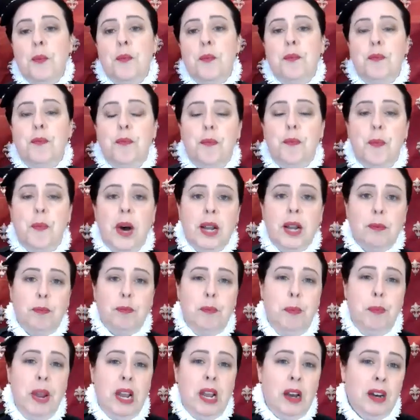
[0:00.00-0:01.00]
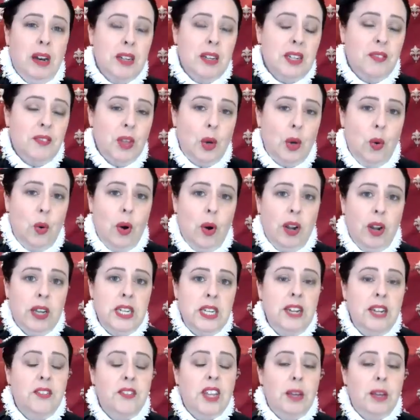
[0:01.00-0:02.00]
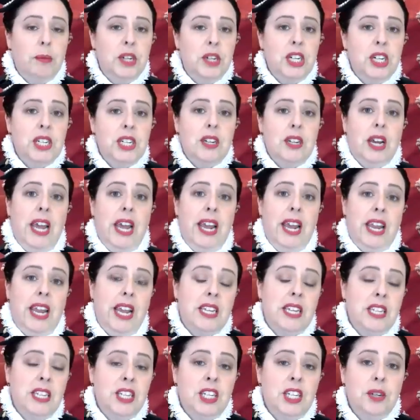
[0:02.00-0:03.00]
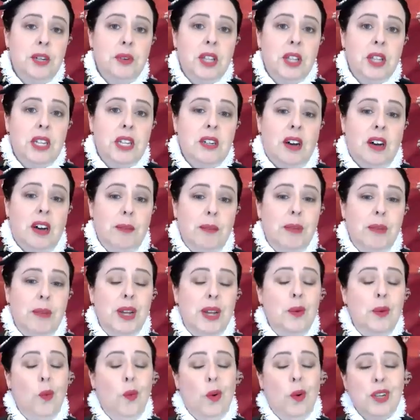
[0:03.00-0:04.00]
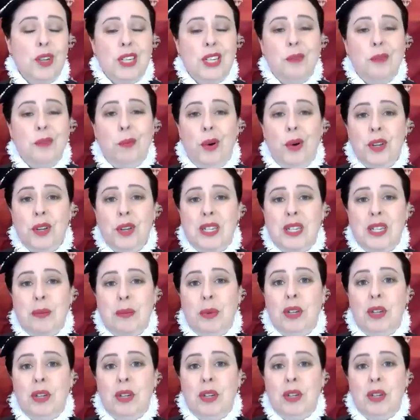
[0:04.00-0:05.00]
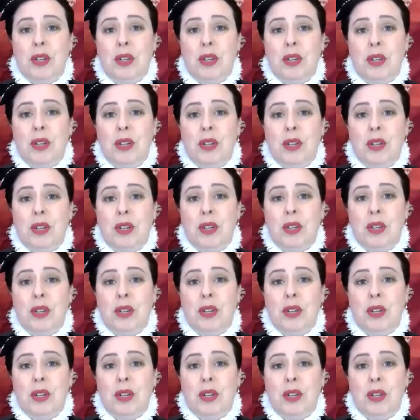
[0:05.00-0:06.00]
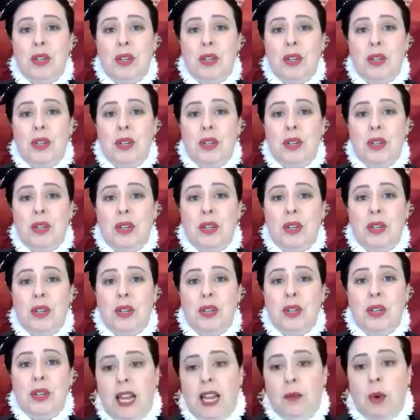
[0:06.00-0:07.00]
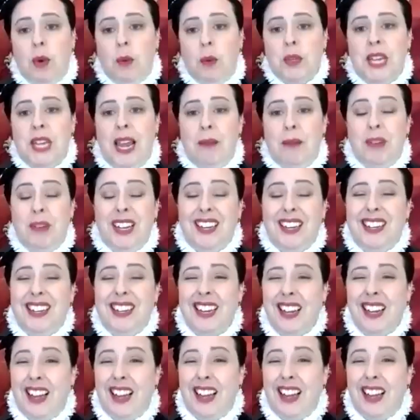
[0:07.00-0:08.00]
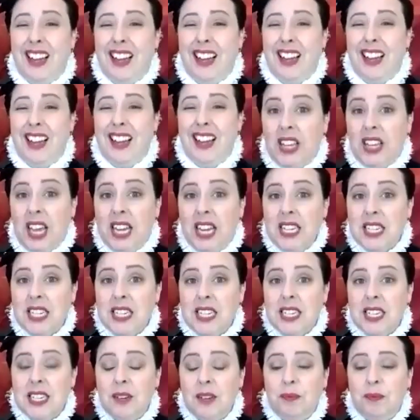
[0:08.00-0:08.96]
But because of the quality of the images I had access to at the time, it wasn't possible to tell exactly what was happening in nearly half of the cases.